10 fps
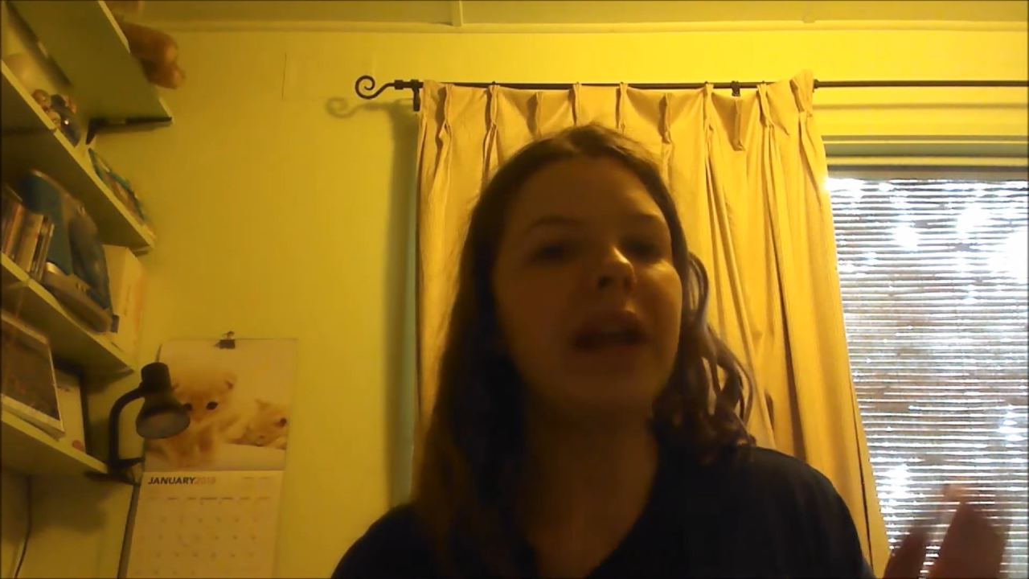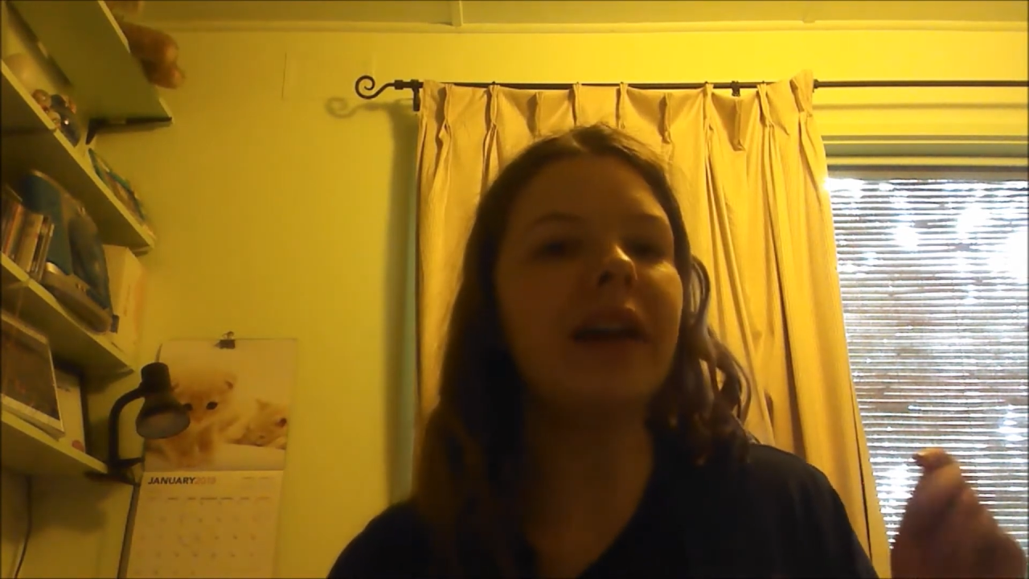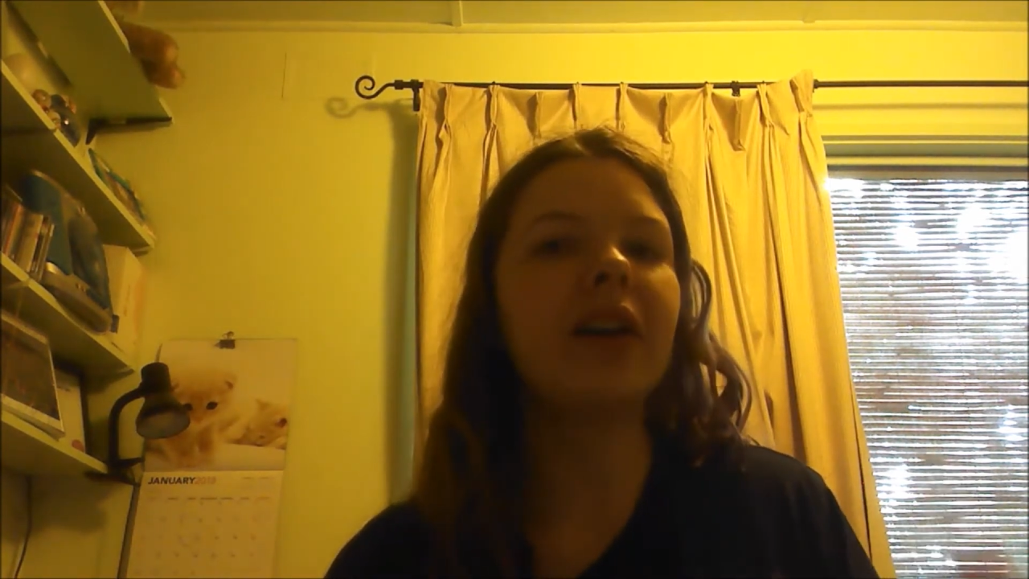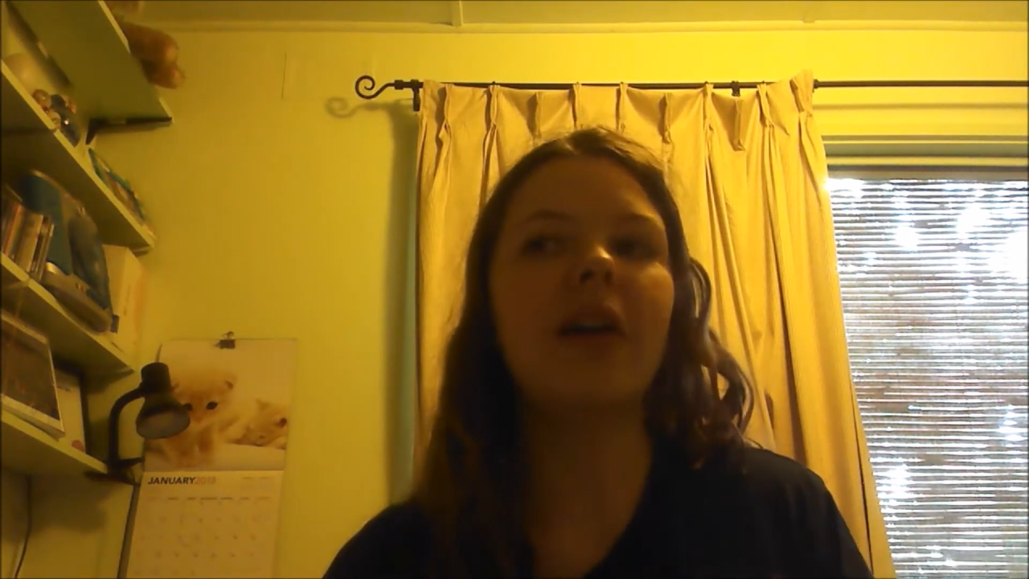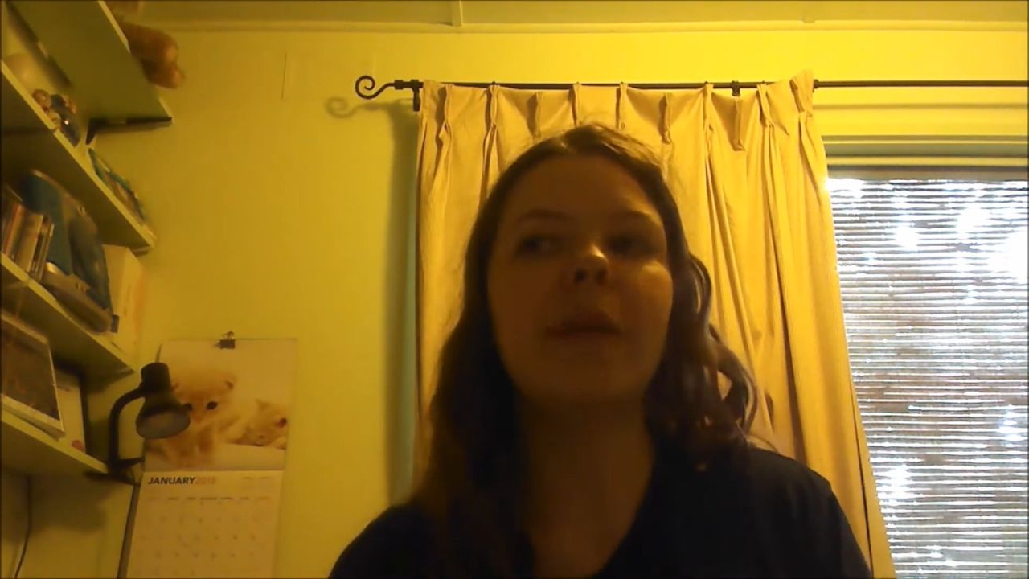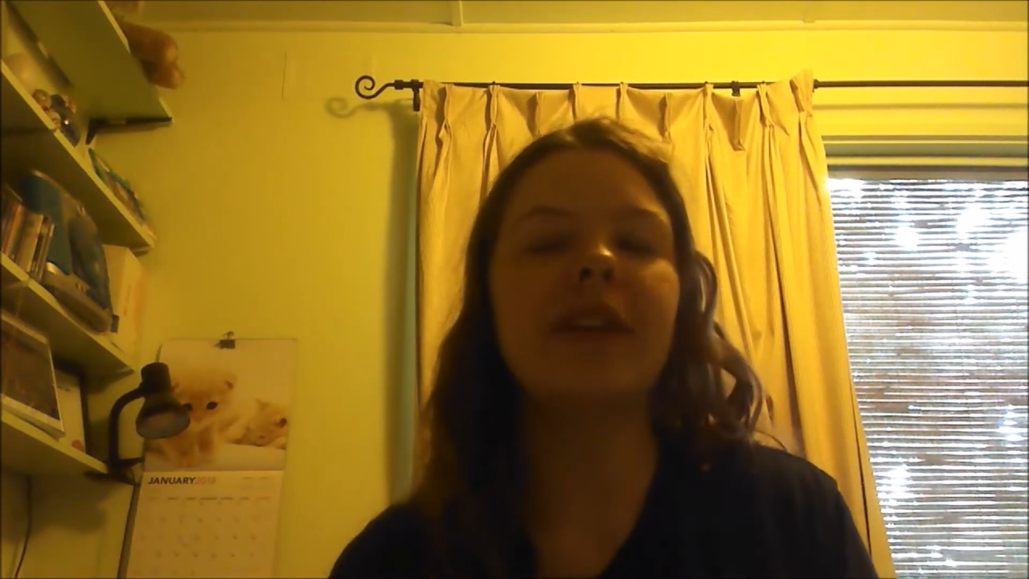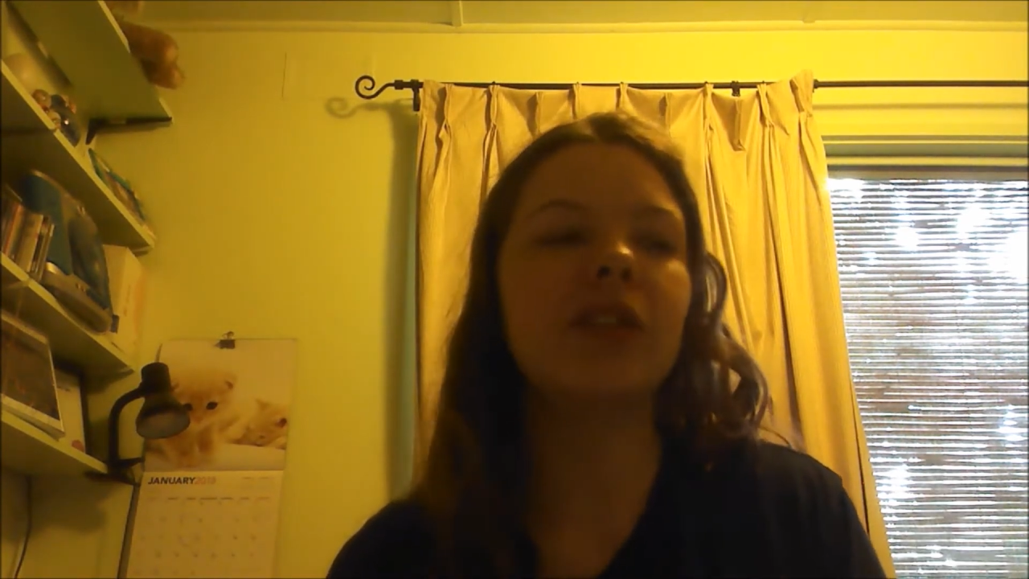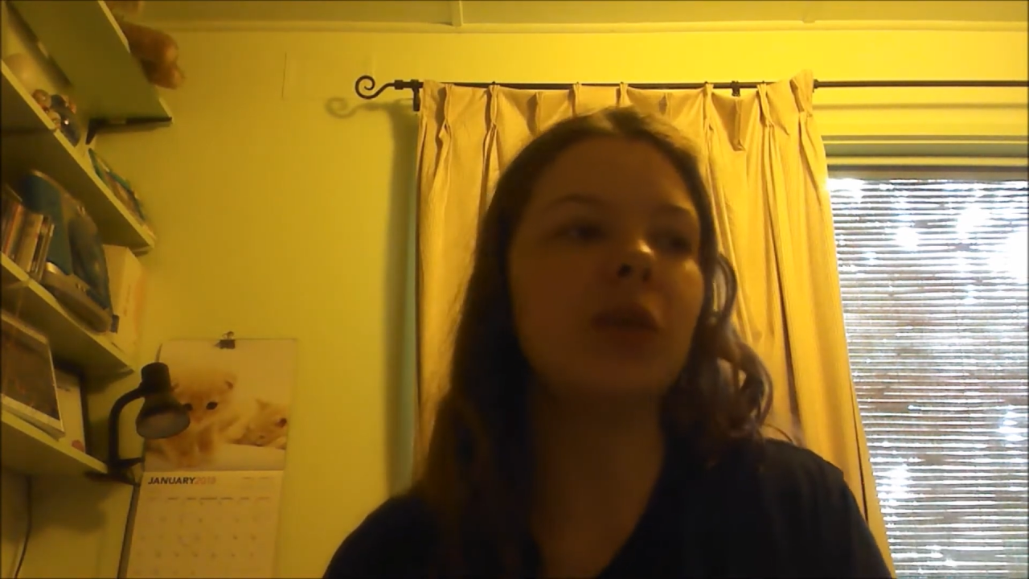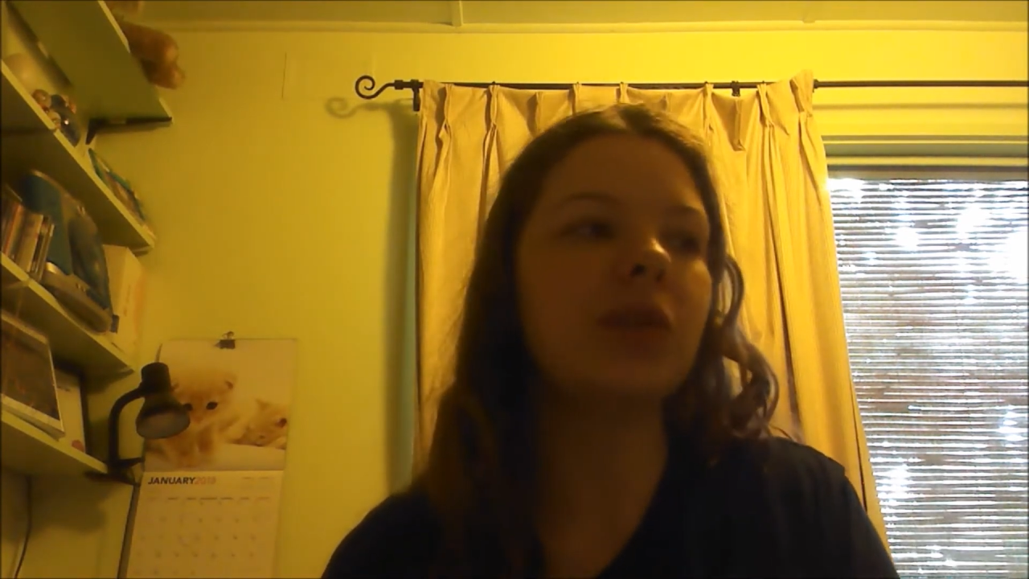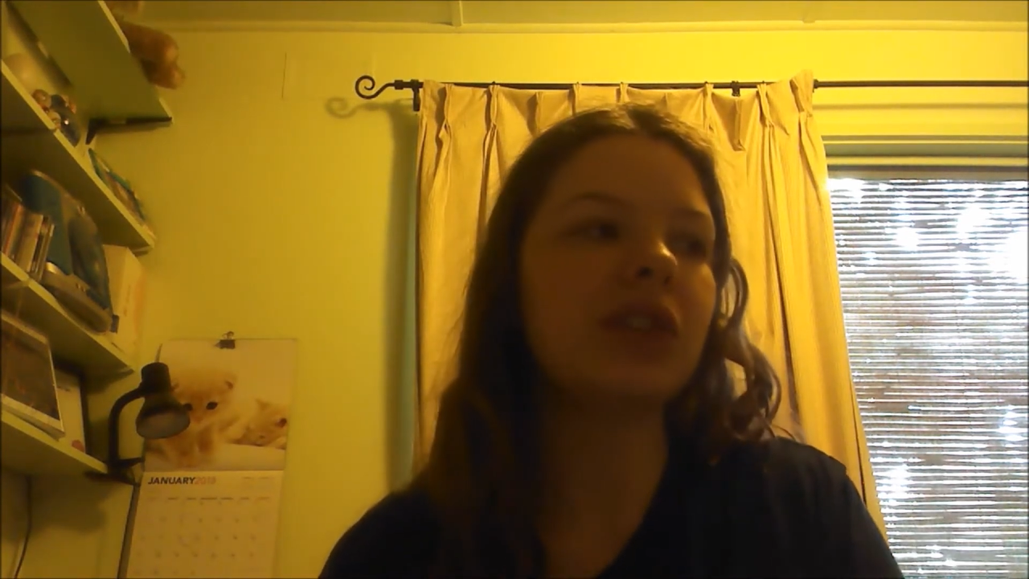We are
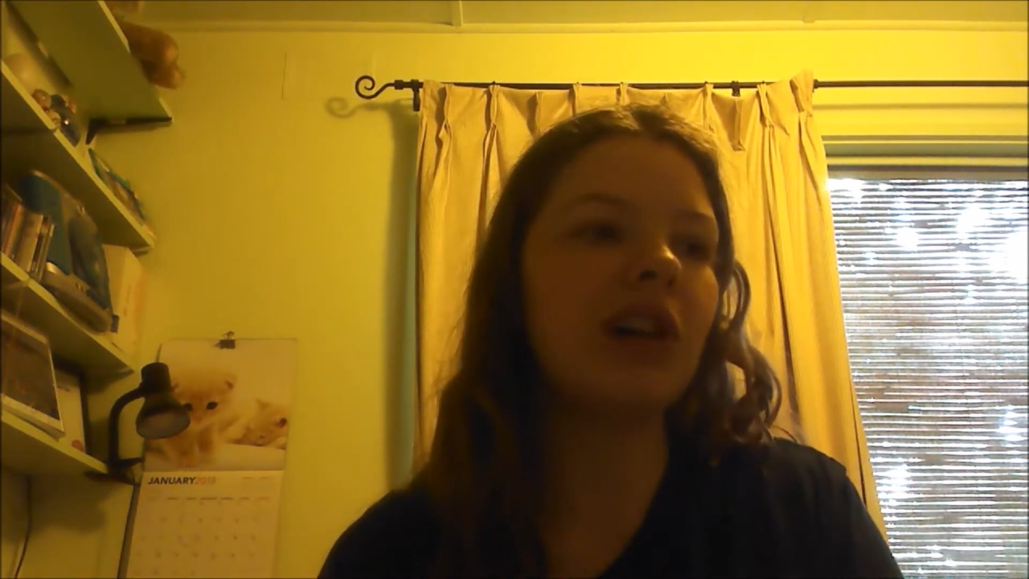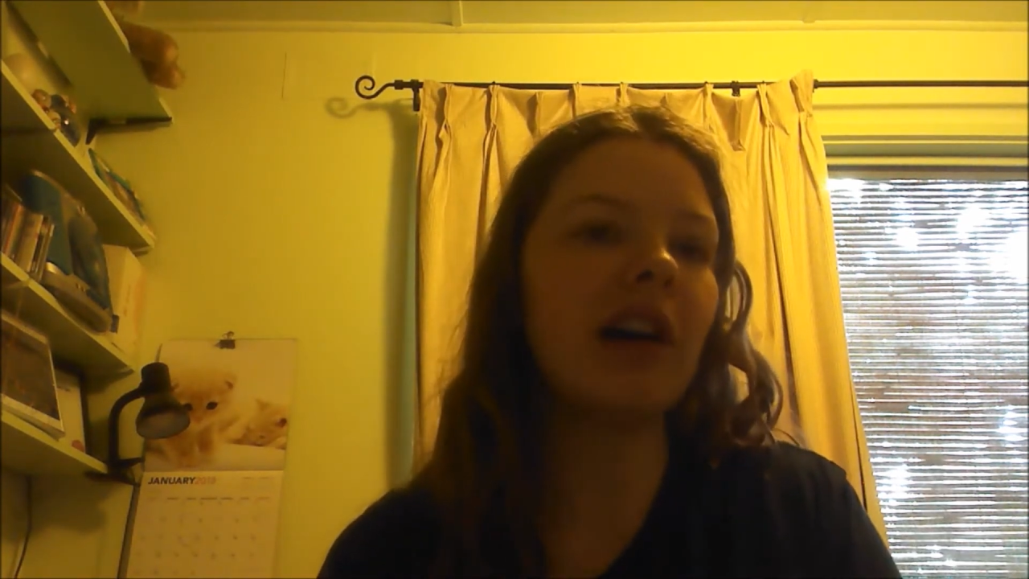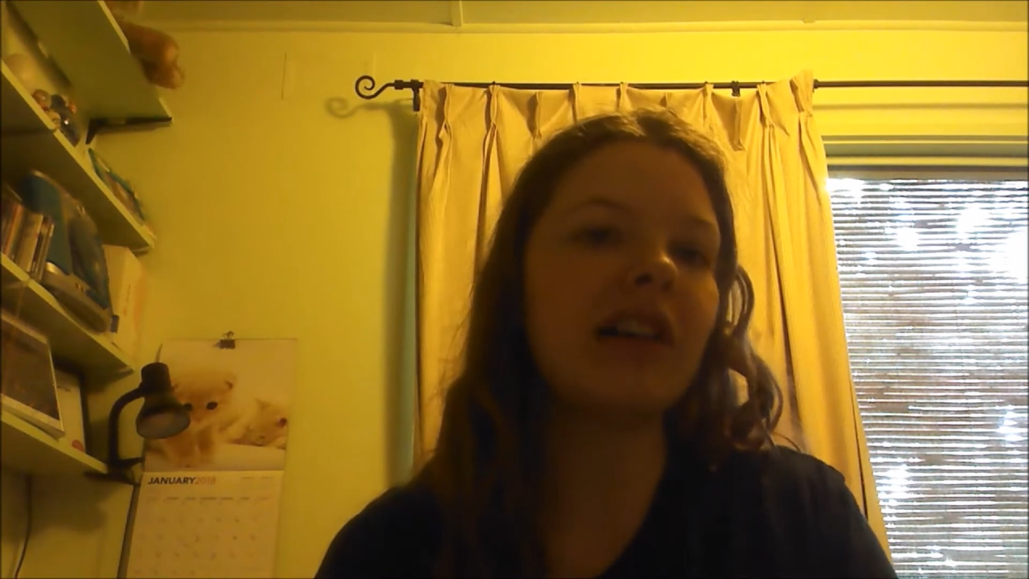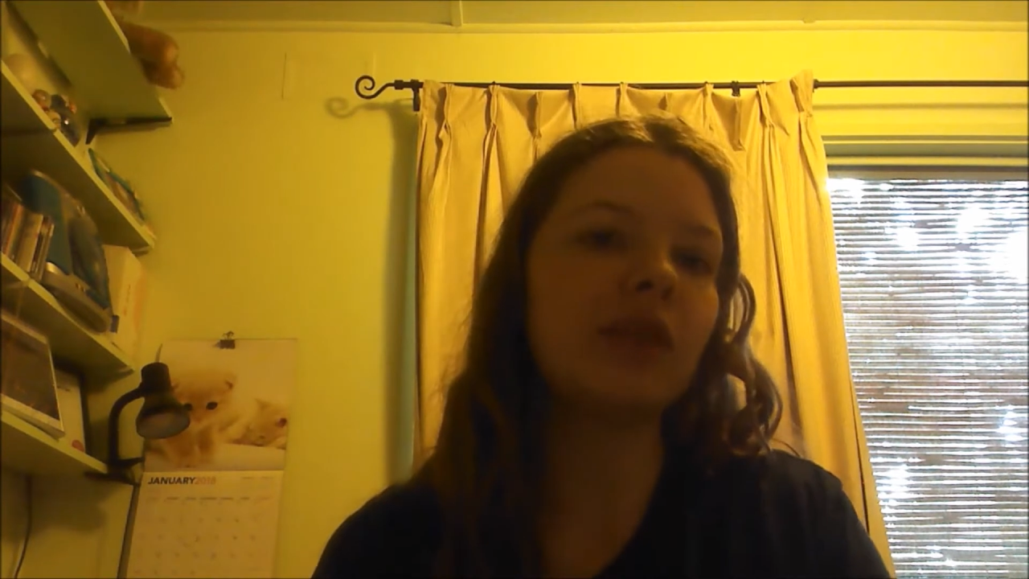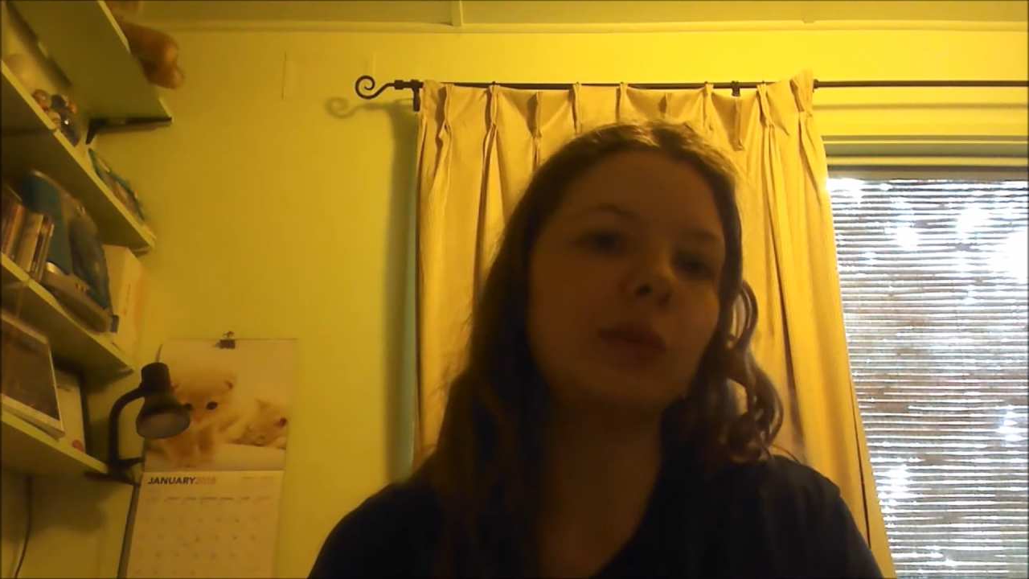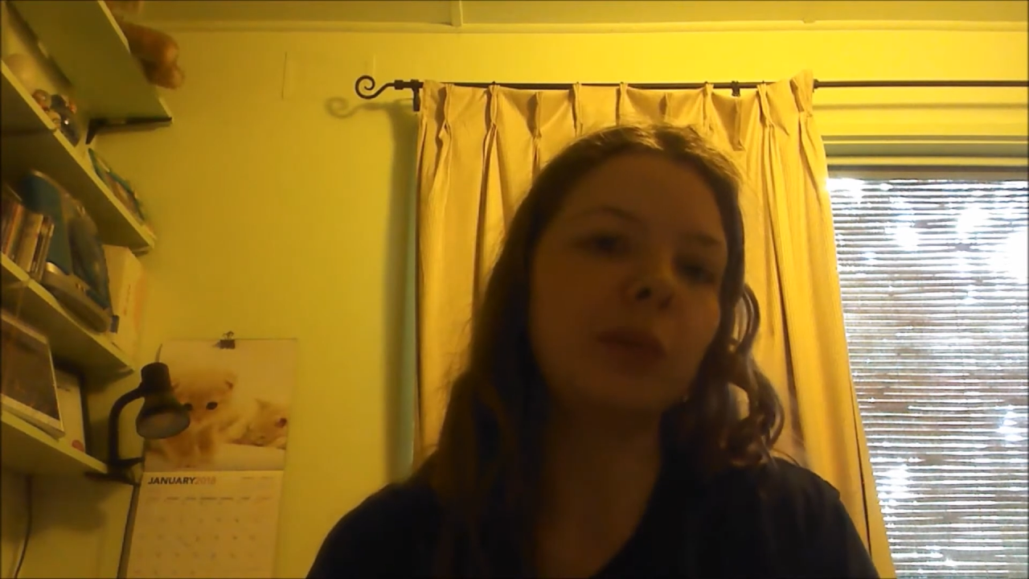going to start